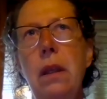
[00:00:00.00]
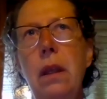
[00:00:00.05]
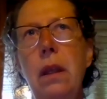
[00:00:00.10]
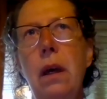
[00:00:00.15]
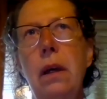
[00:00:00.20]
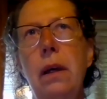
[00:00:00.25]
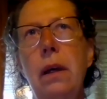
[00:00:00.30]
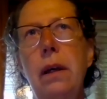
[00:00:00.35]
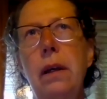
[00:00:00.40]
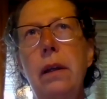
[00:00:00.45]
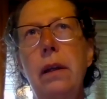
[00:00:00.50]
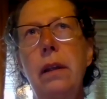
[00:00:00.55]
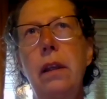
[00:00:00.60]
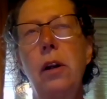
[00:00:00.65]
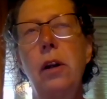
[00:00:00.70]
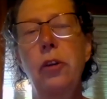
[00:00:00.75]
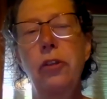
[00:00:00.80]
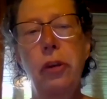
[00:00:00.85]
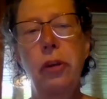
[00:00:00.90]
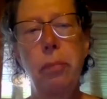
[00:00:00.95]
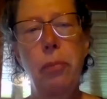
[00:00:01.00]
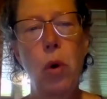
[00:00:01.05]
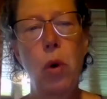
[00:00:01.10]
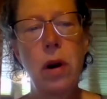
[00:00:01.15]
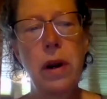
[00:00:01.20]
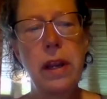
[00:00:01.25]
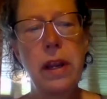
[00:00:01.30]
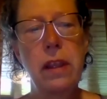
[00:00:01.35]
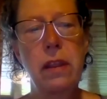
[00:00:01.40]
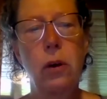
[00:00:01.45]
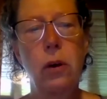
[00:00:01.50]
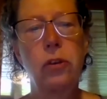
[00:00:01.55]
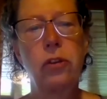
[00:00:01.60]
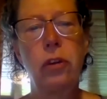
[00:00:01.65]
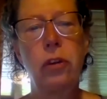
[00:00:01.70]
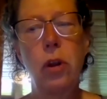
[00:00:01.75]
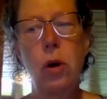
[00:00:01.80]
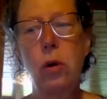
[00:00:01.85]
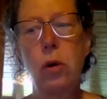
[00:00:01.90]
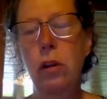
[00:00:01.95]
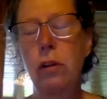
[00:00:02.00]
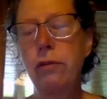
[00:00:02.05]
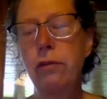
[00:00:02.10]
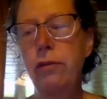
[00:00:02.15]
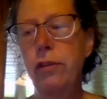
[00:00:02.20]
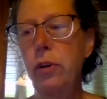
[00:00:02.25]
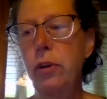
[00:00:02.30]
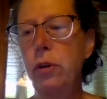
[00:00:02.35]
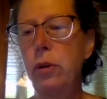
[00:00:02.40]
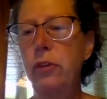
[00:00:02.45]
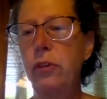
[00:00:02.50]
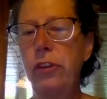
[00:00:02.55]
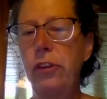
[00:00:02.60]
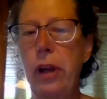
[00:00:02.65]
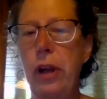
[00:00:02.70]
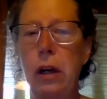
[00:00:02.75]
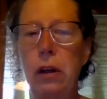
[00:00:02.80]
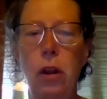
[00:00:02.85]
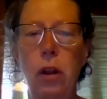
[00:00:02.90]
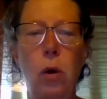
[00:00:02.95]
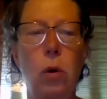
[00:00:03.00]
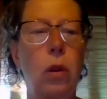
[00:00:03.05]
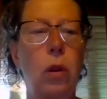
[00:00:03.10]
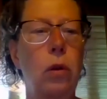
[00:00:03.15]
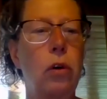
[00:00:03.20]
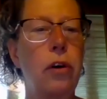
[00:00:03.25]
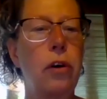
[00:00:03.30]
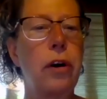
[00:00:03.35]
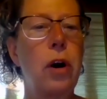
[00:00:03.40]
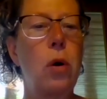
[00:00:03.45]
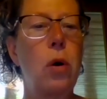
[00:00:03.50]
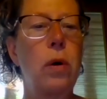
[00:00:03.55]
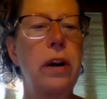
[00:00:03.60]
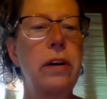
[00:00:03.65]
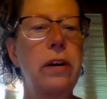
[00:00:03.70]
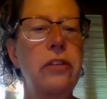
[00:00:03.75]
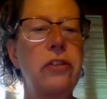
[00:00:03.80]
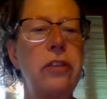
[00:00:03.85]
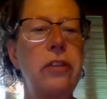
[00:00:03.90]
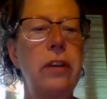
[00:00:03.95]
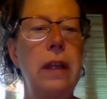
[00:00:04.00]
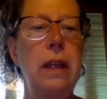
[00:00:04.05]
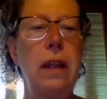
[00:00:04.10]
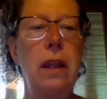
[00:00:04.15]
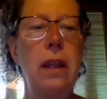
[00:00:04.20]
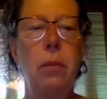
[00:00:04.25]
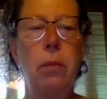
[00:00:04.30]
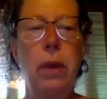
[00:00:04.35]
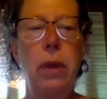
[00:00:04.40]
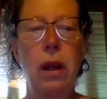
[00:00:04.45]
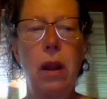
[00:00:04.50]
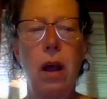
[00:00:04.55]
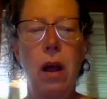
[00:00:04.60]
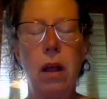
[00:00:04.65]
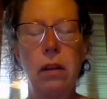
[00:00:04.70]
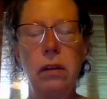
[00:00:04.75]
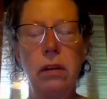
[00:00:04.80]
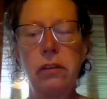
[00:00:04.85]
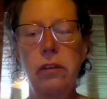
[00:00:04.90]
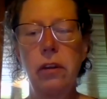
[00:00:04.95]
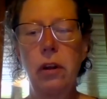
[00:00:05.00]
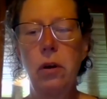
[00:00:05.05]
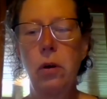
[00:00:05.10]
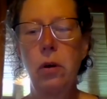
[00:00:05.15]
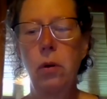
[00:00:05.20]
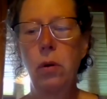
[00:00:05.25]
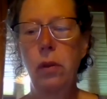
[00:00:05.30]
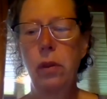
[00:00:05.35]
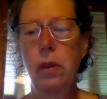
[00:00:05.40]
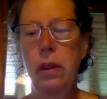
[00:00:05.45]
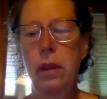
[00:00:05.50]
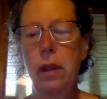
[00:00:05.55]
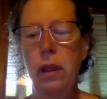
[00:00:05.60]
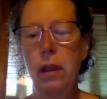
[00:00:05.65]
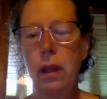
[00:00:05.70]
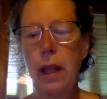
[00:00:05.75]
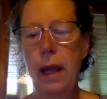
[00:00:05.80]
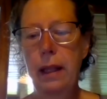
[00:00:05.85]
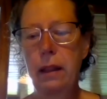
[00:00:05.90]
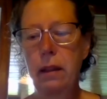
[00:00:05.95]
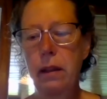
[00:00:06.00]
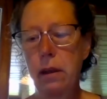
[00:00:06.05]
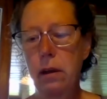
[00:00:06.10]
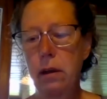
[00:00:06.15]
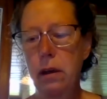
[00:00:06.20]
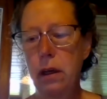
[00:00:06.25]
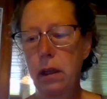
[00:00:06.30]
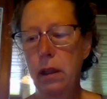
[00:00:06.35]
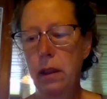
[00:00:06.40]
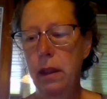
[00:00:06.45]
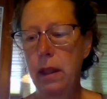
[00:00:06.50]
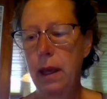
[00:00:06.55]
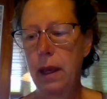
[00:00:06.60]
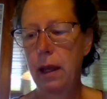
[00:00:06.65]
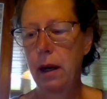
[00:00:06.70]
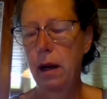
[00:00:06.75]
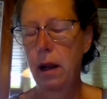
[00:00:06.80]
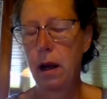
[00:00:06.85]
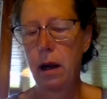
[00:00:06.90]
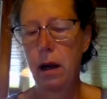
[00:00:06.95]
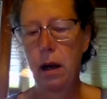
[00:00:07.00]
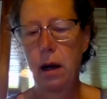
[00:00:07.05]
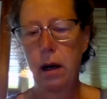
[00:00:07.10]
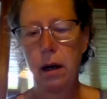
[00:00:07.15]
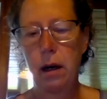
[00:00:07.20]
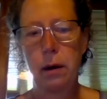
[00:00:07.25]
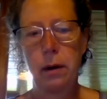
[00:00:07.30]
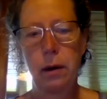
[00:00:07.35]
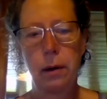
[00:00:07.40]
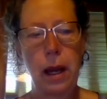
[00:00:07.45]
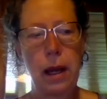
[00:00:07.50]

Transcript: uh, you know supporting those local foods, our local growers, but also the likelihood that our